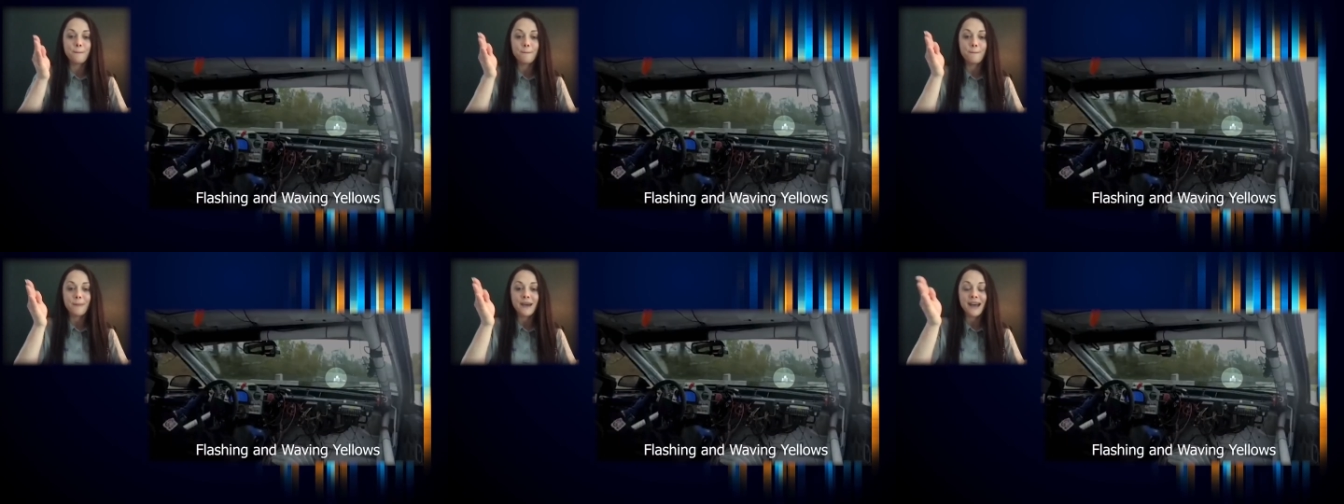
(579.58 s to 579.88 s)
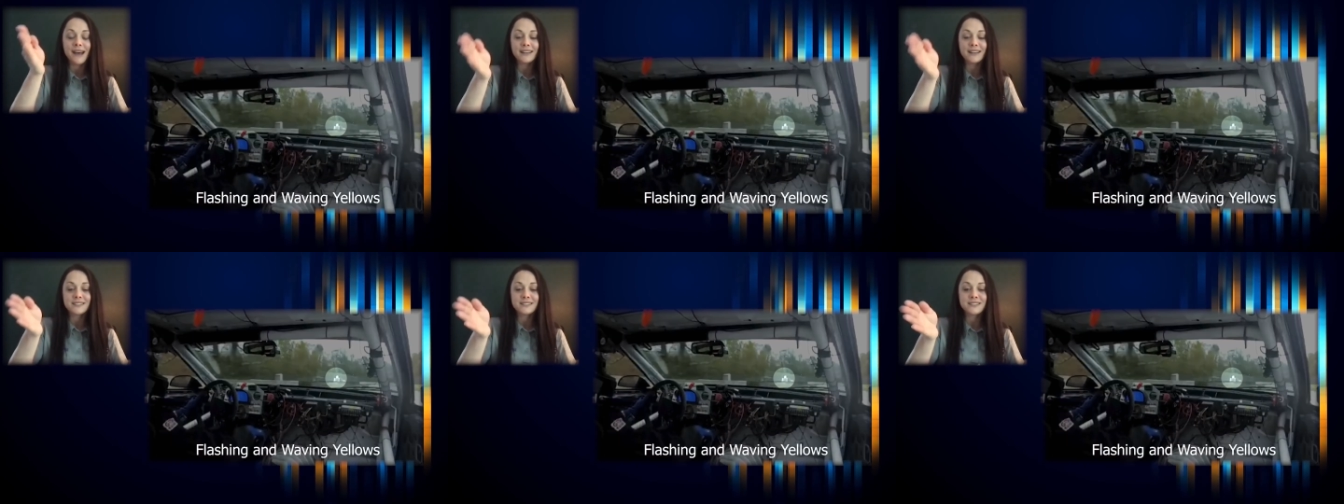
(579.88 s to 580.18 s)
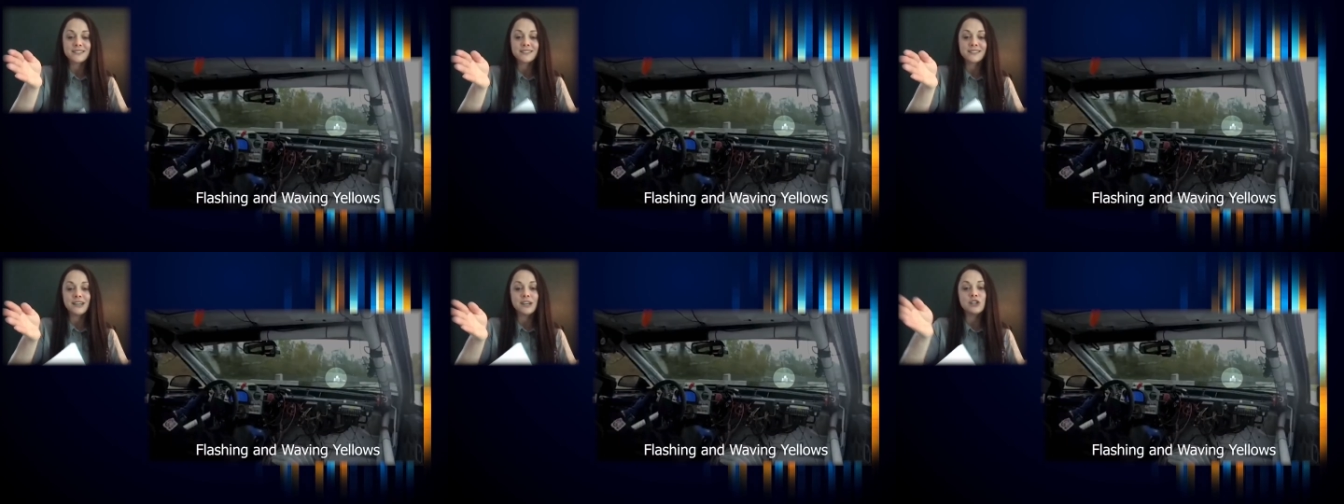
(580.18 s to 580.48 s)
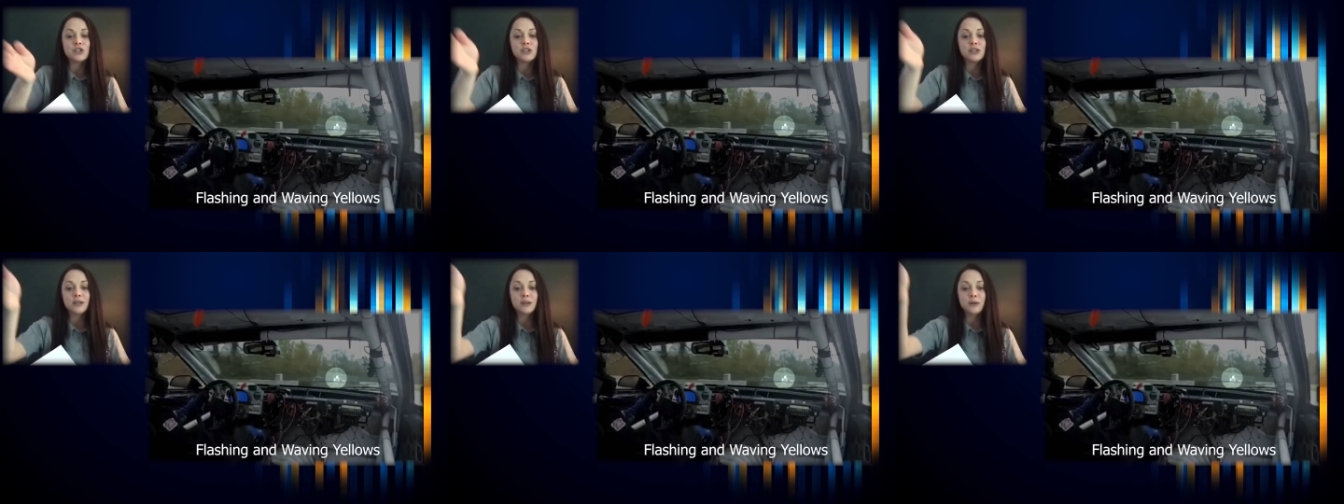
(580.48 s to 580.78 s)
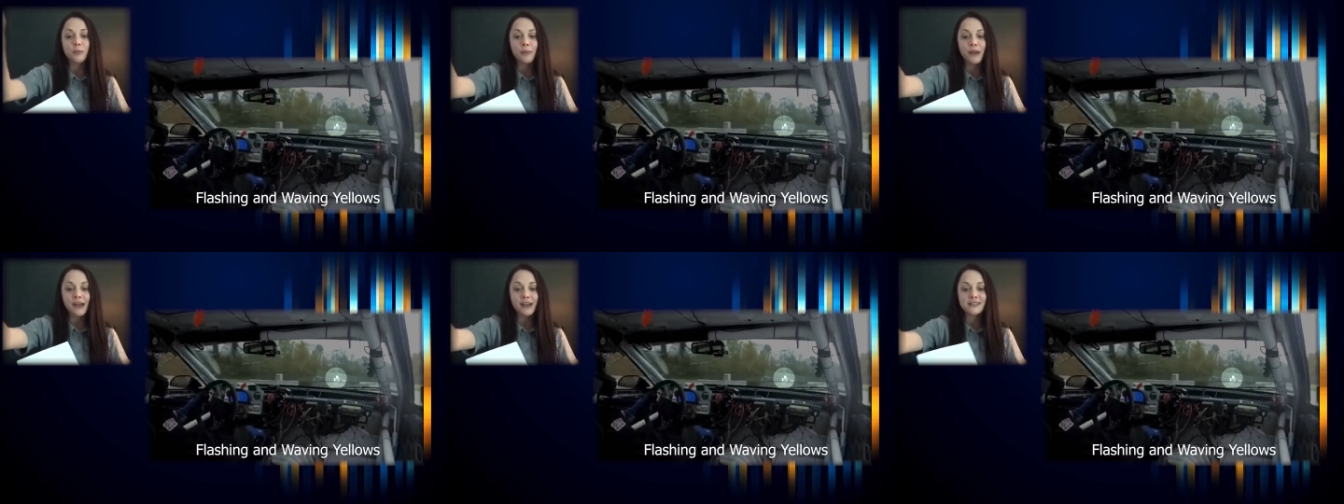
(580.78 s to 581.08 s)
pass the
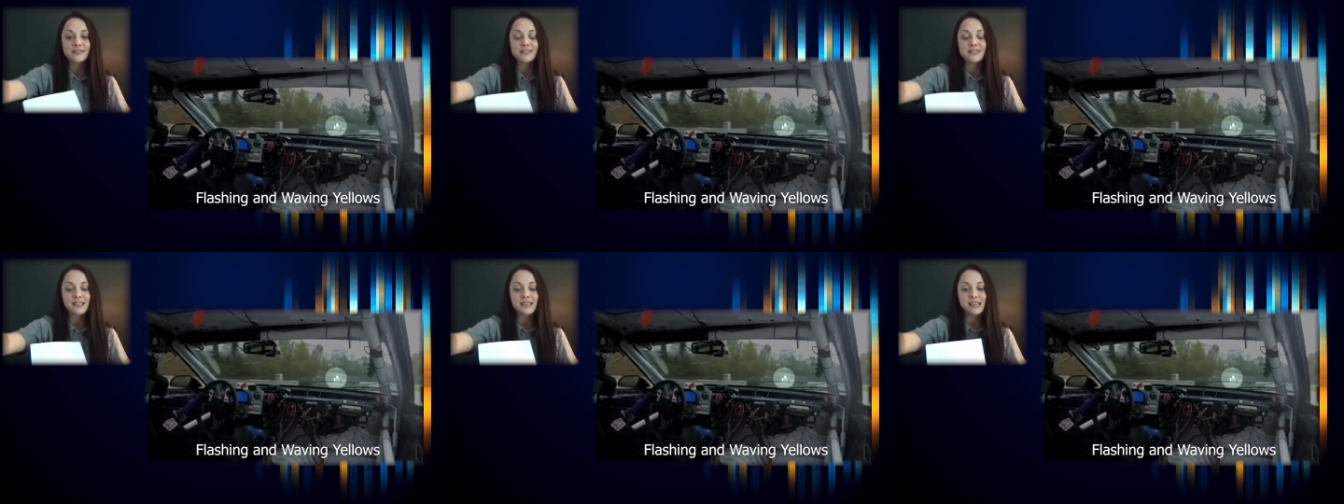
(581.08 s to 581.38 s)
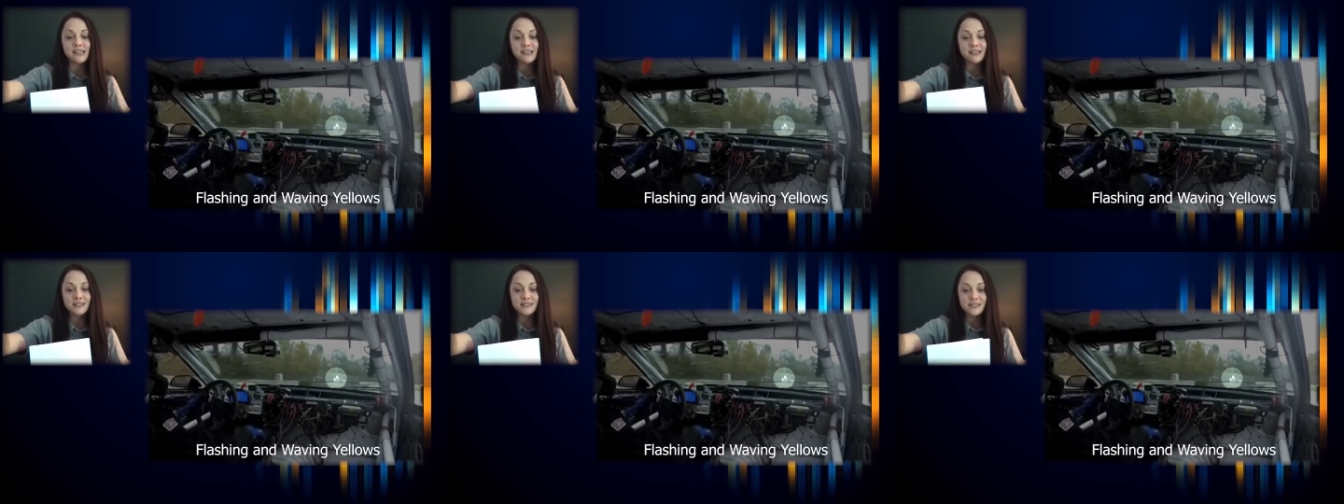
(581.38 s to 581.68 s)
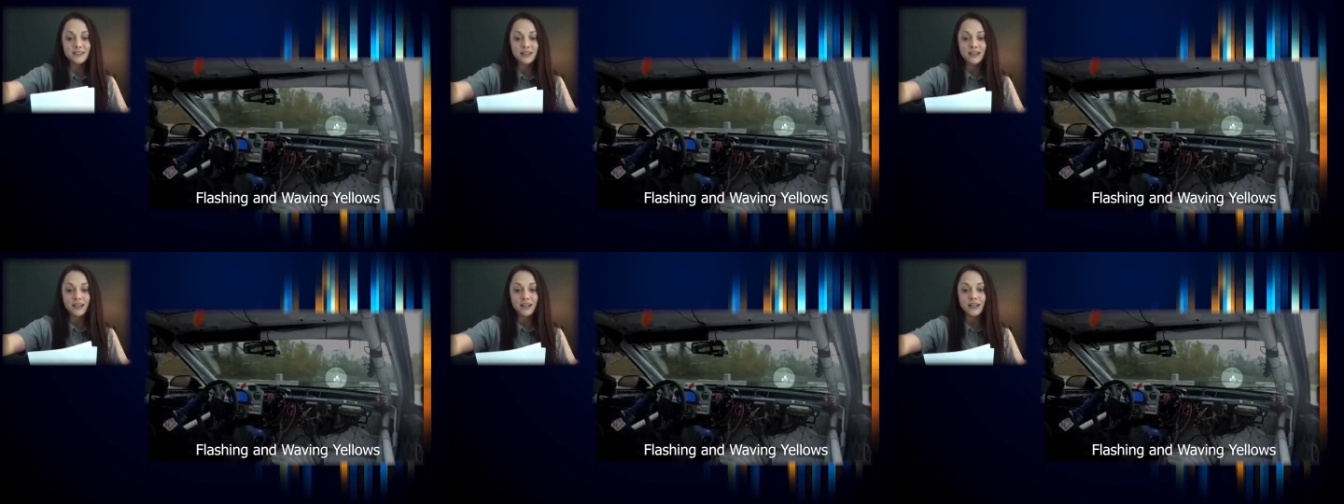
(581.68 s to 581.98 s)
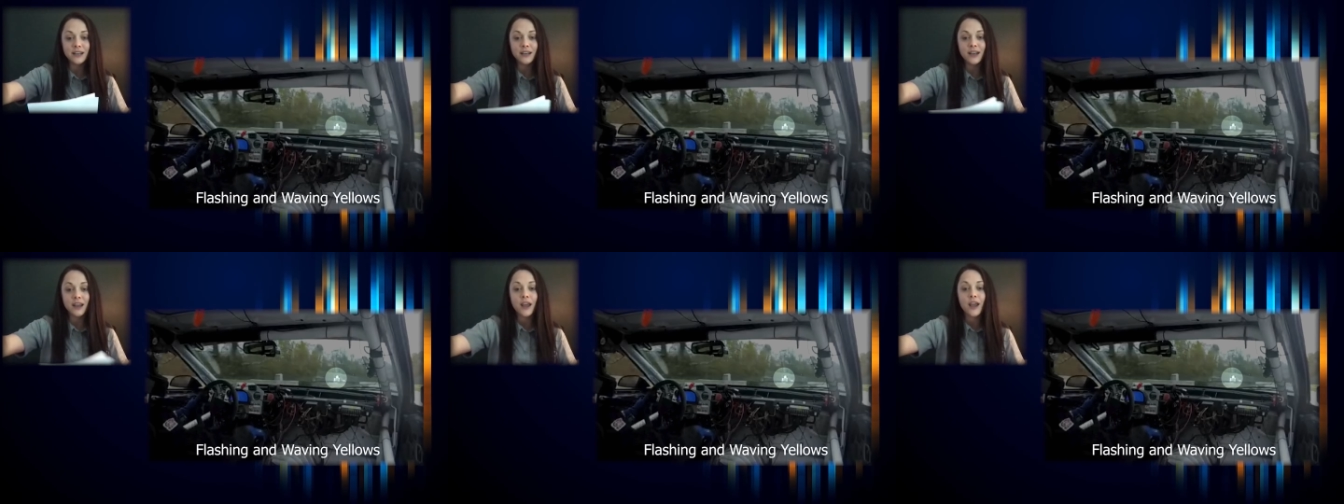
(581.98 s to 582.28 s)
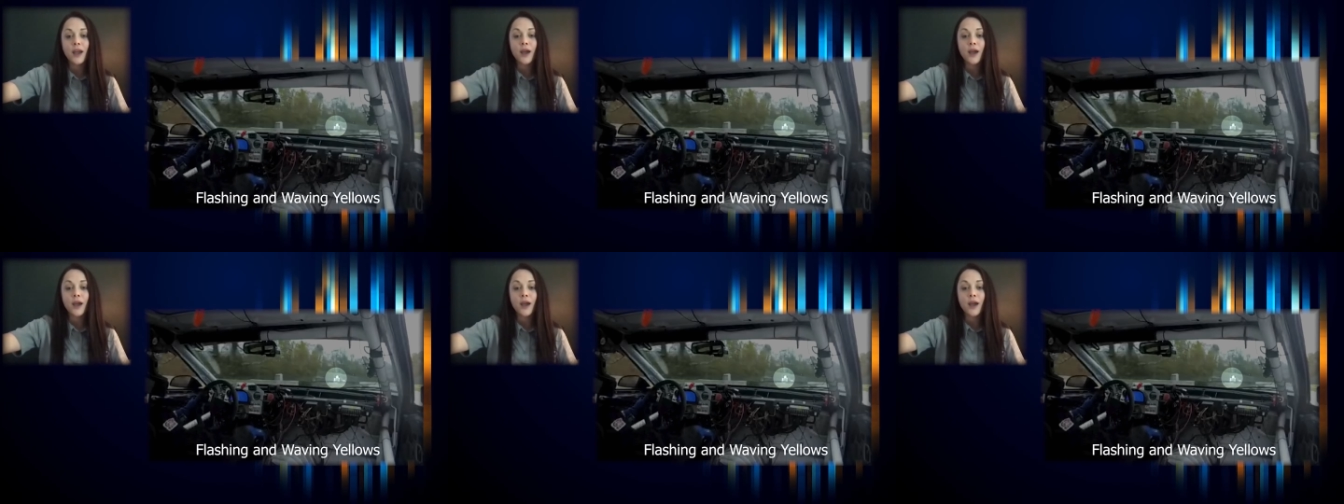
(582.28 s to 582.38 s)
station, pass the incident,